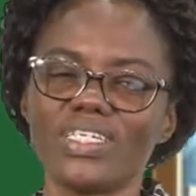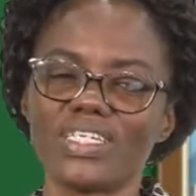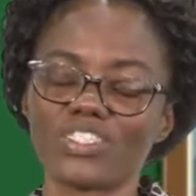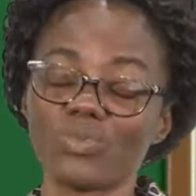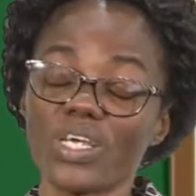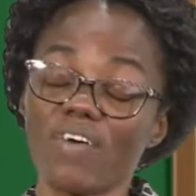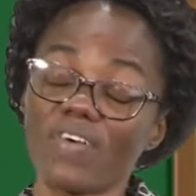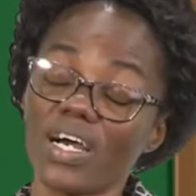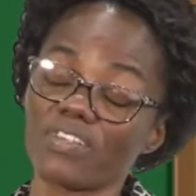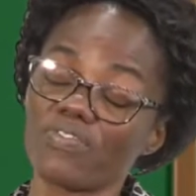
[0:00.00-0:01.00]
Next, we have
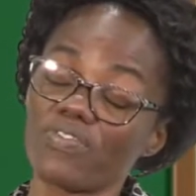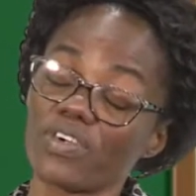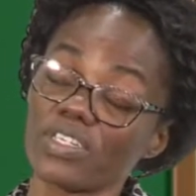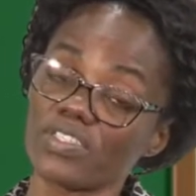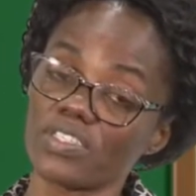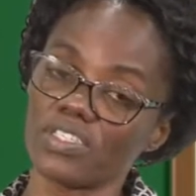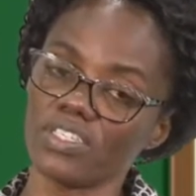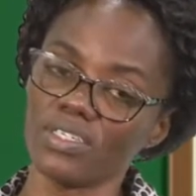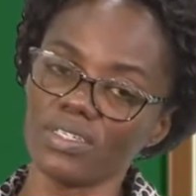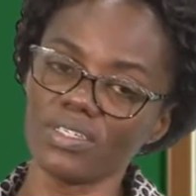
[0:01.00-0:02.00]

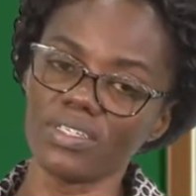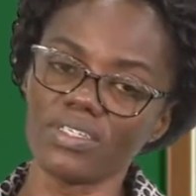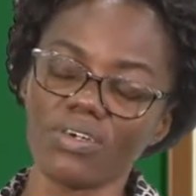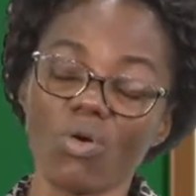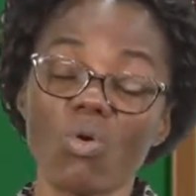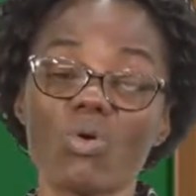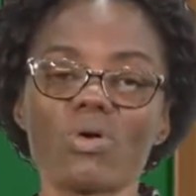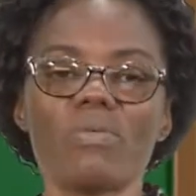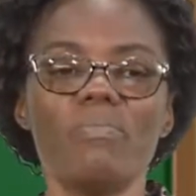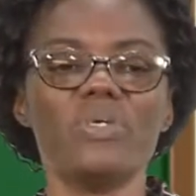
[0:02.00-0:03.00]
adversity
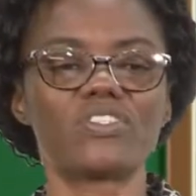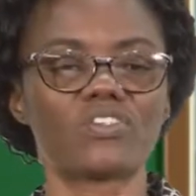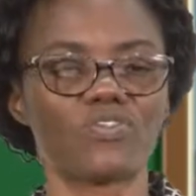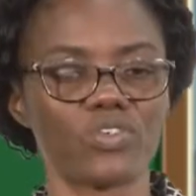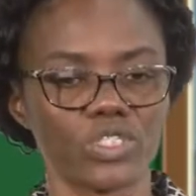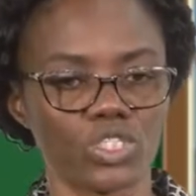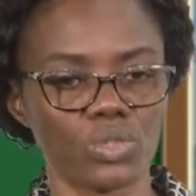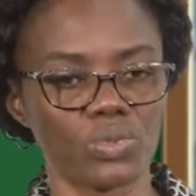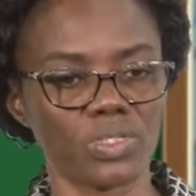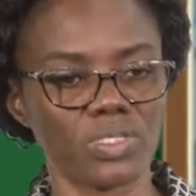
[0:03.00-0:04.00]
or
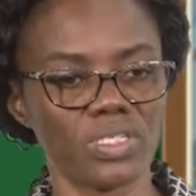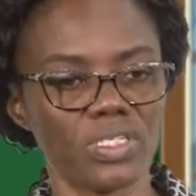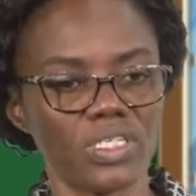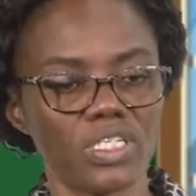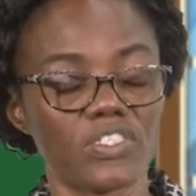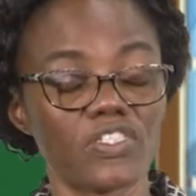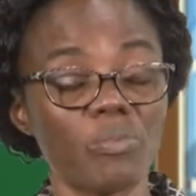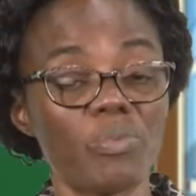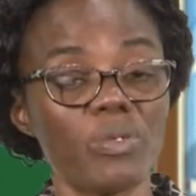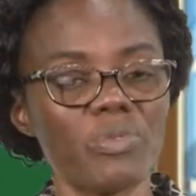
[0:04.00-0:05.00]
misfortune. It
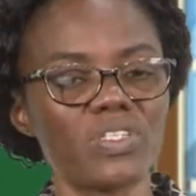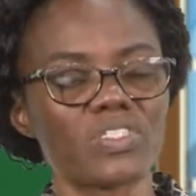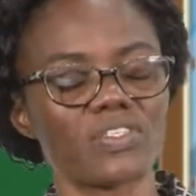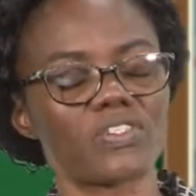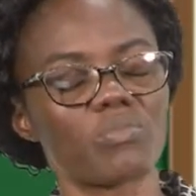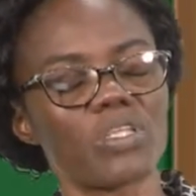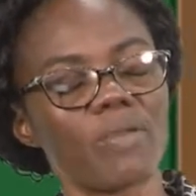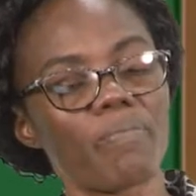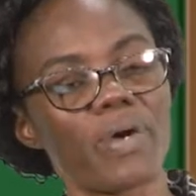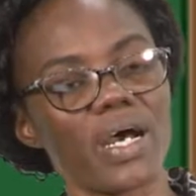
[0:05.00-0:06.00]
simply means that
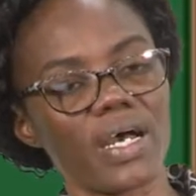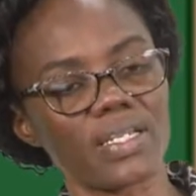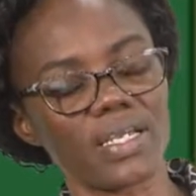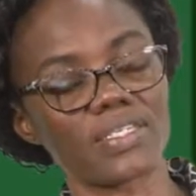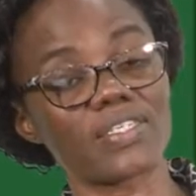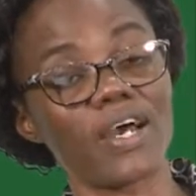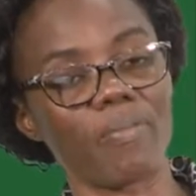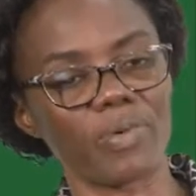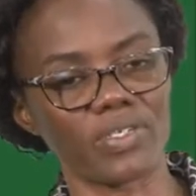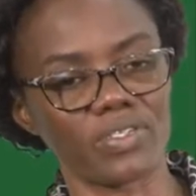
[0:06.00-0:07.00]
something bad has
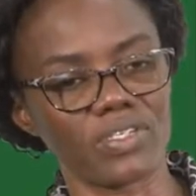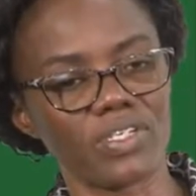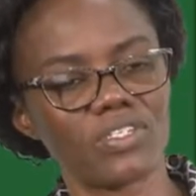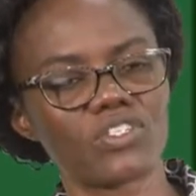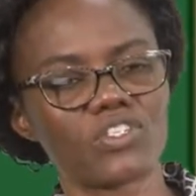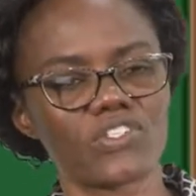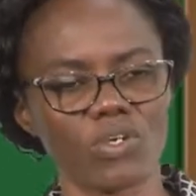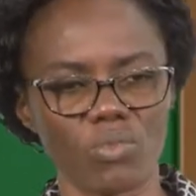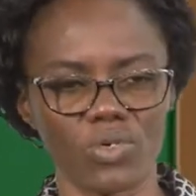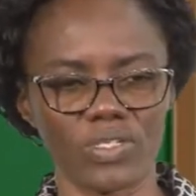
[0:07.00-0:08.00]
happened to
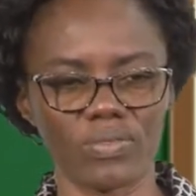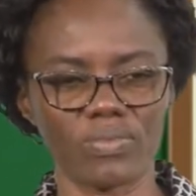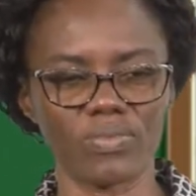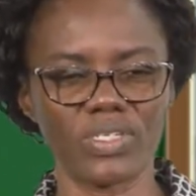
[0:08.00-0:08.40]
someone.